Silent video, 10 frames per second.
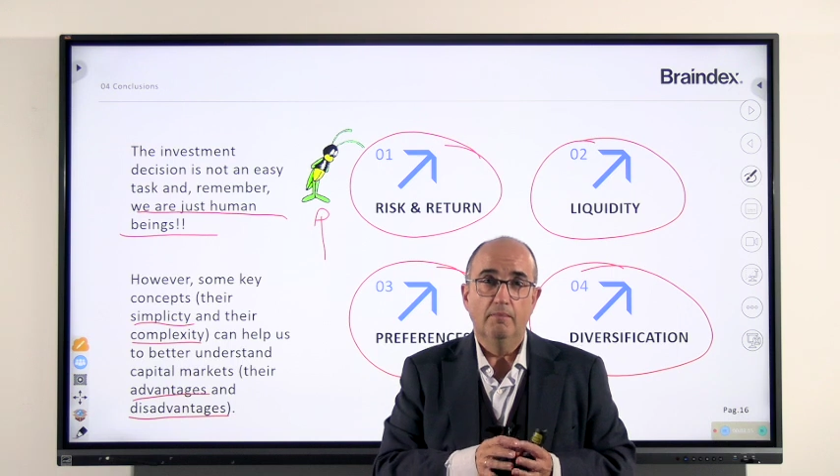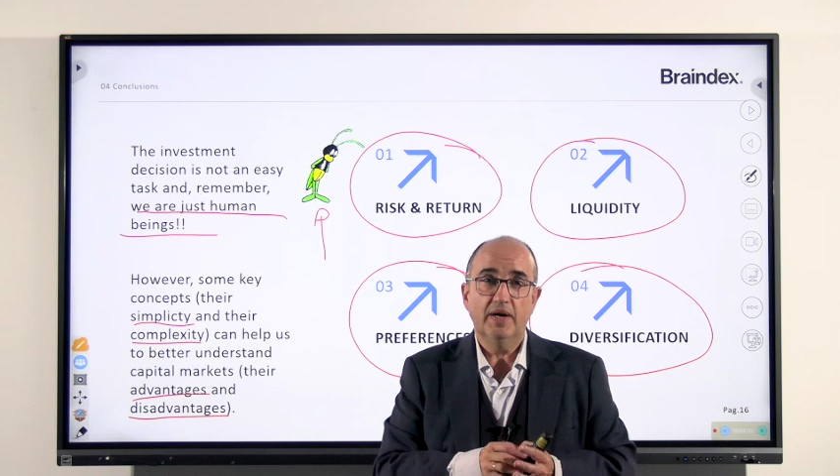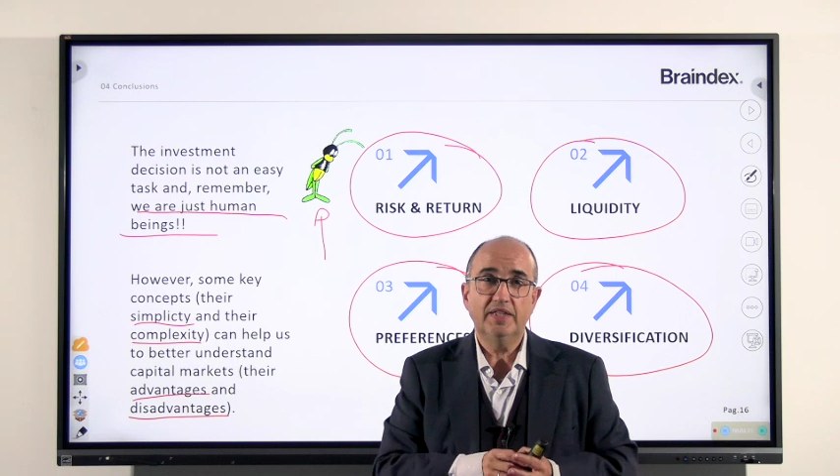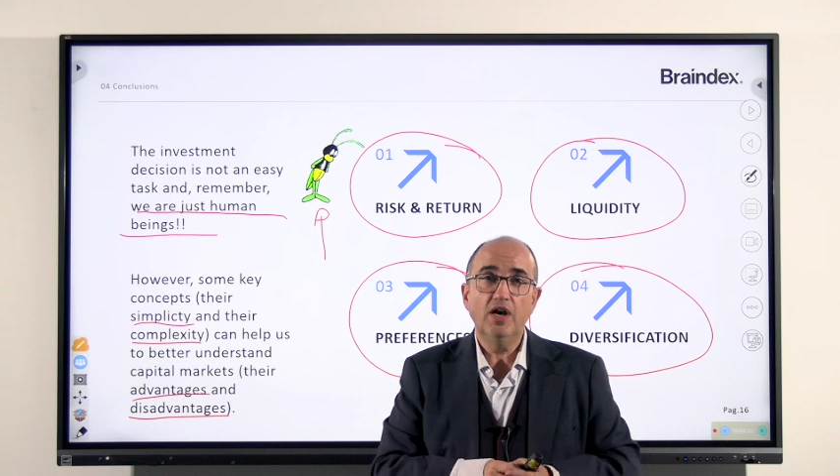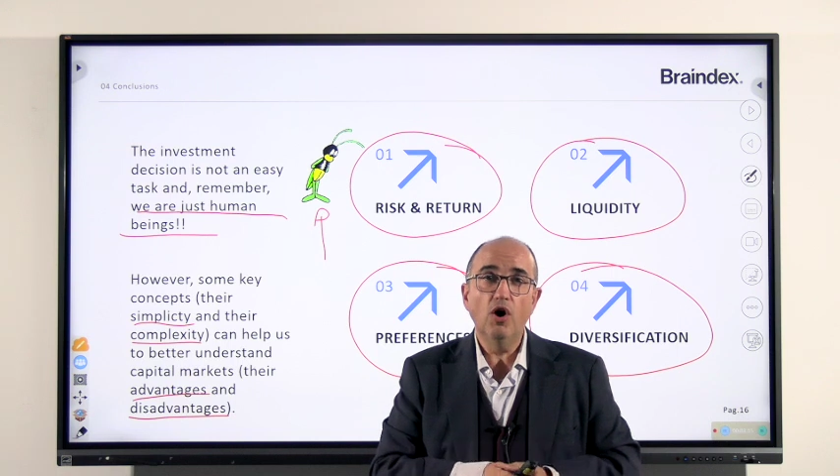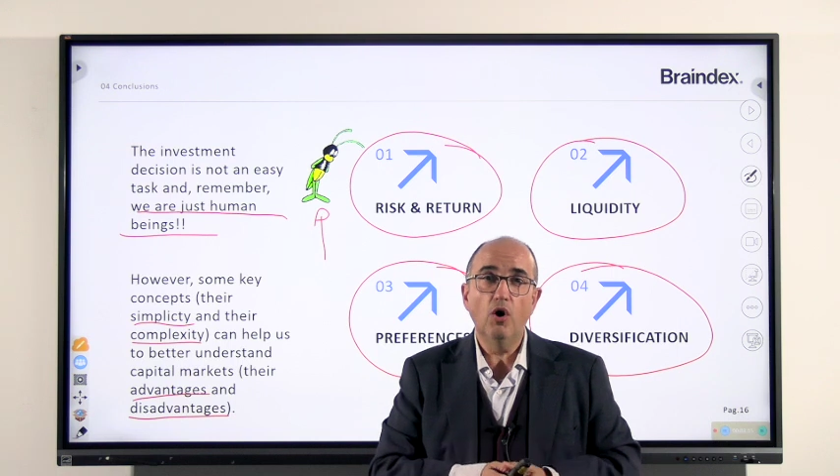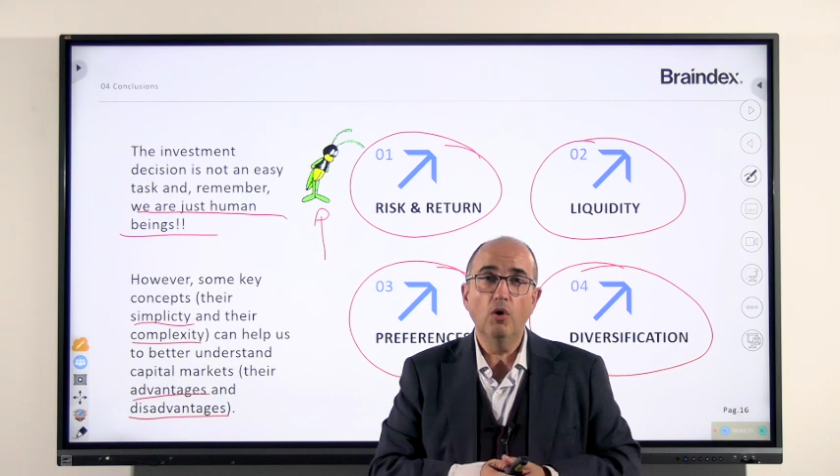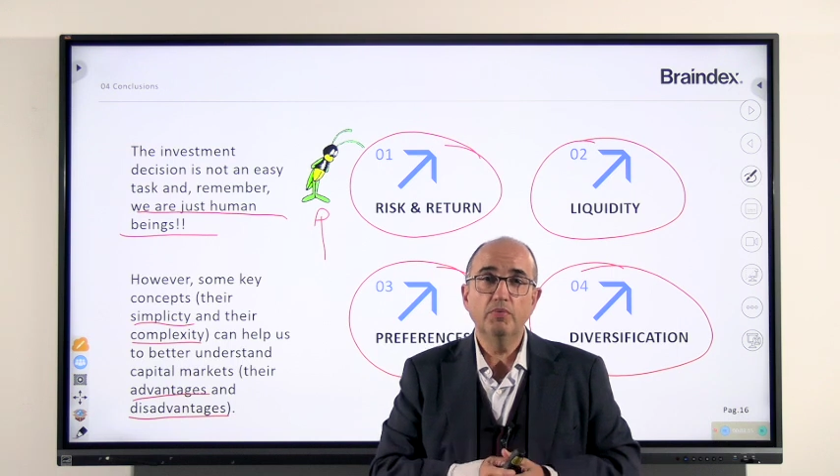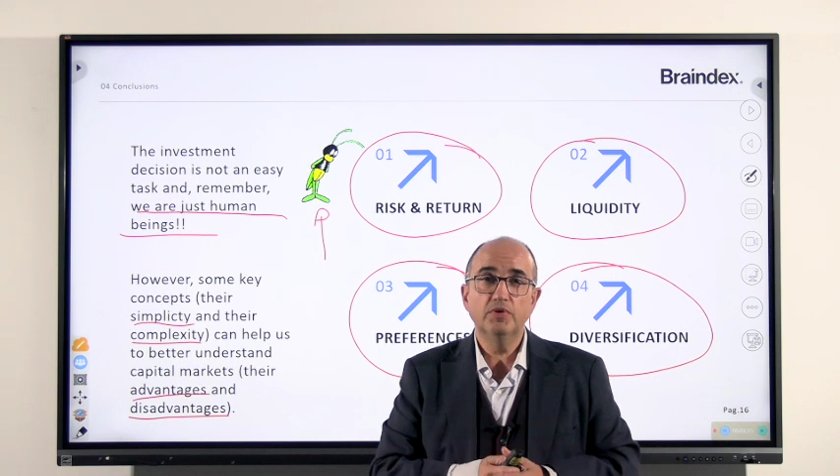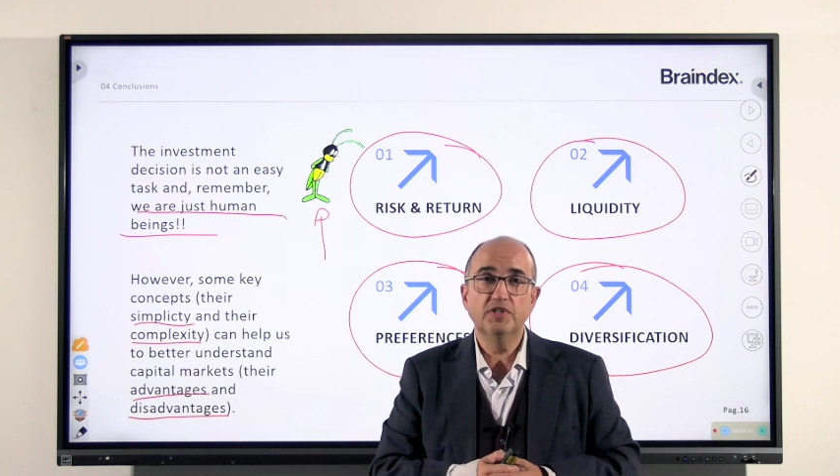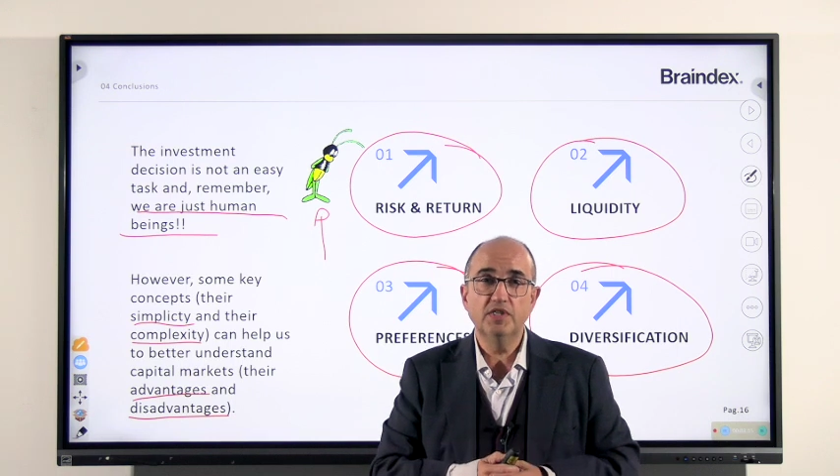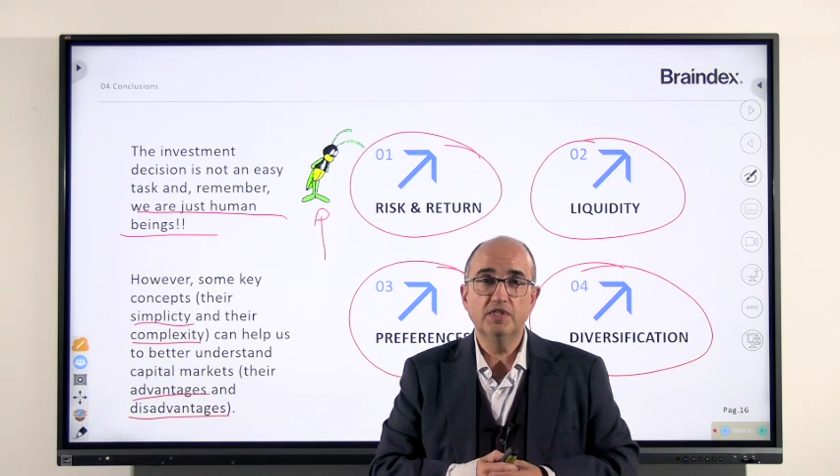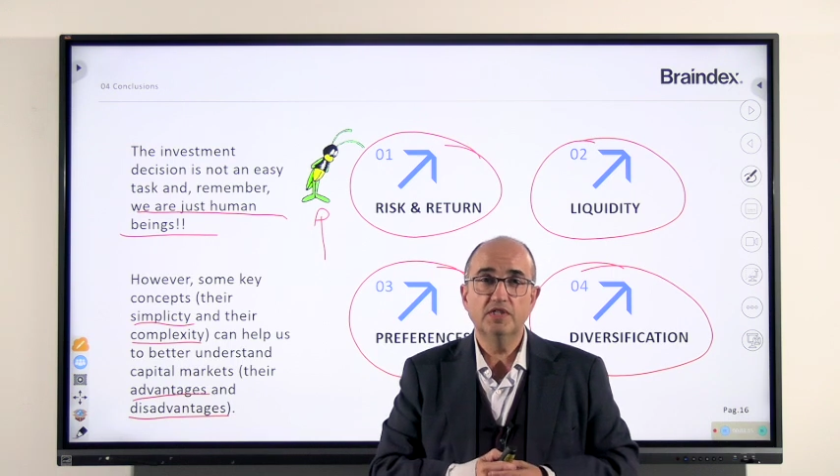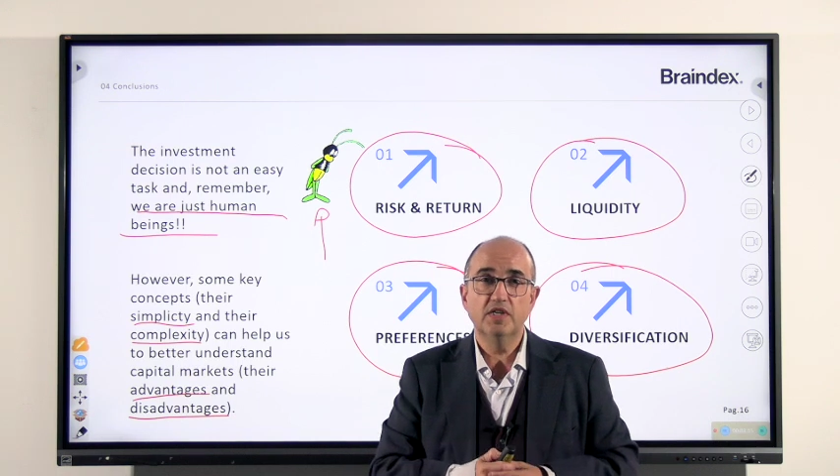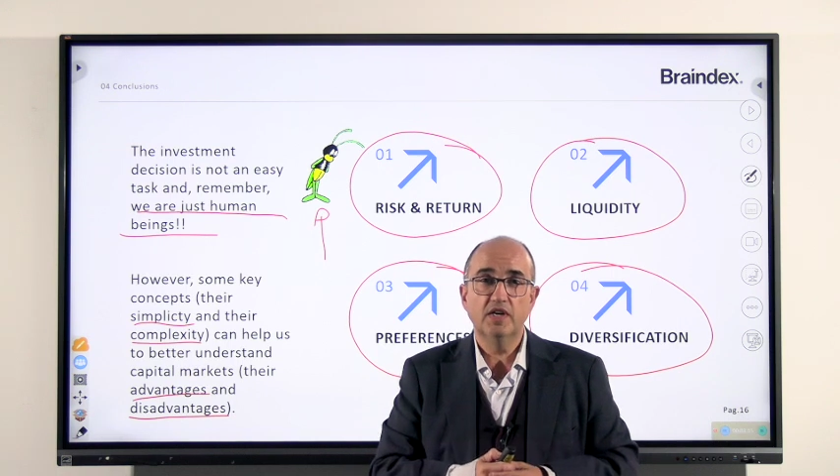but I hope
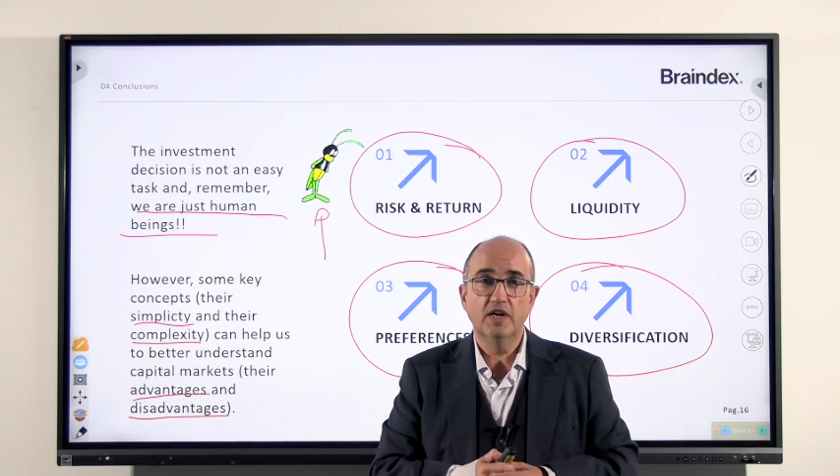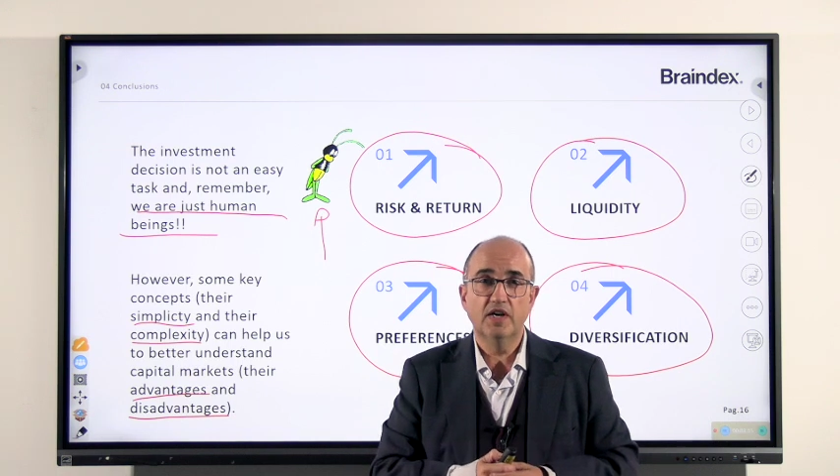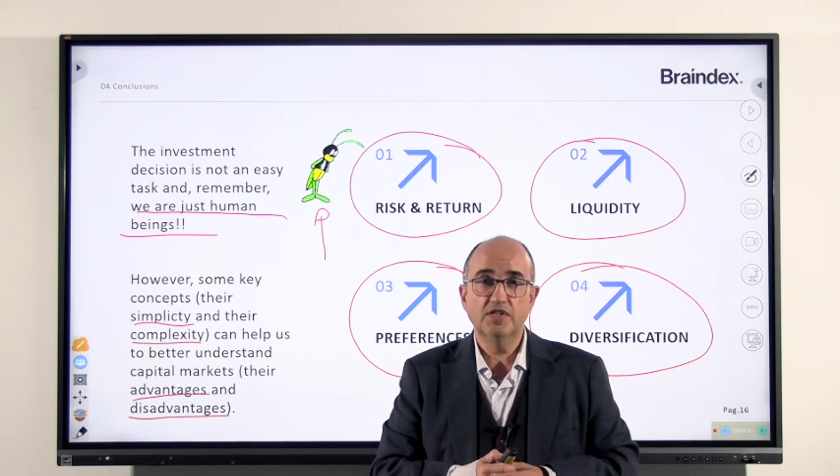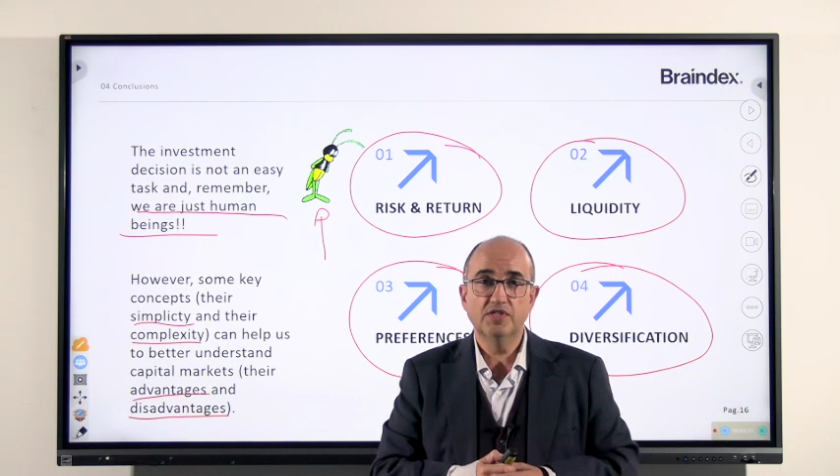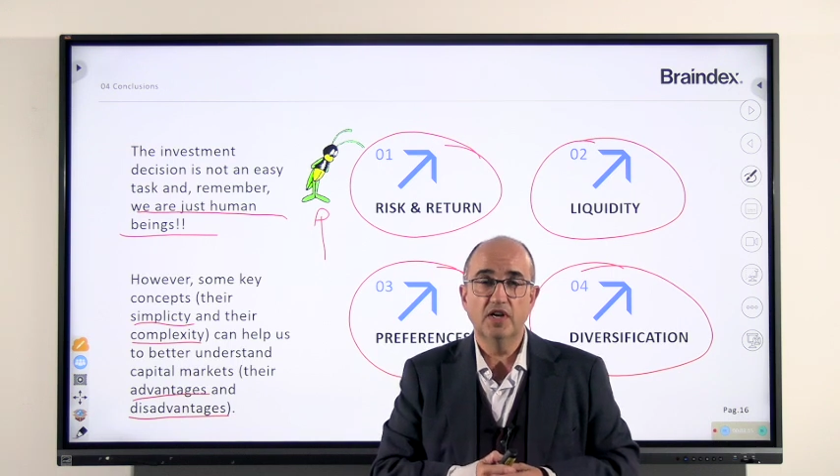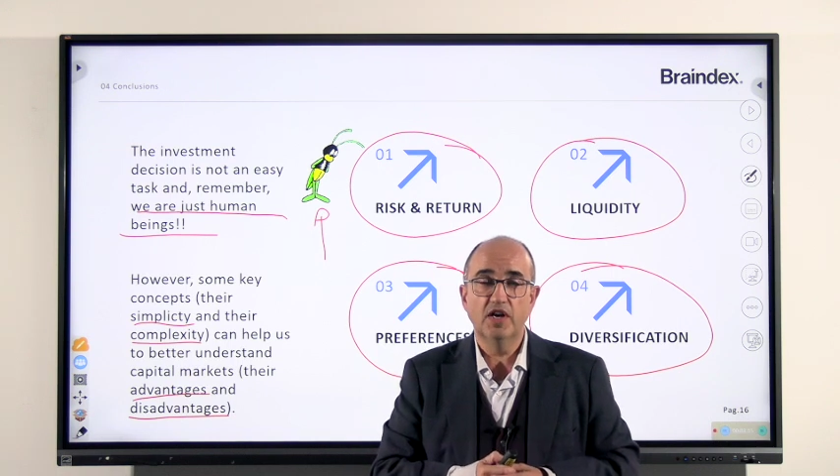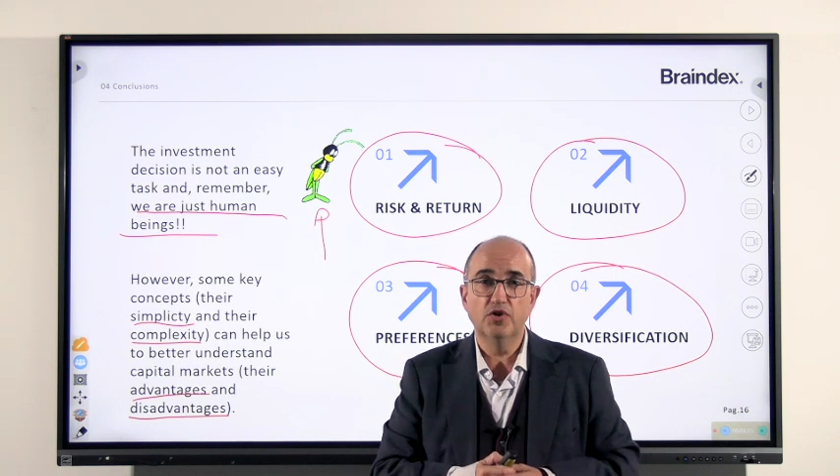this is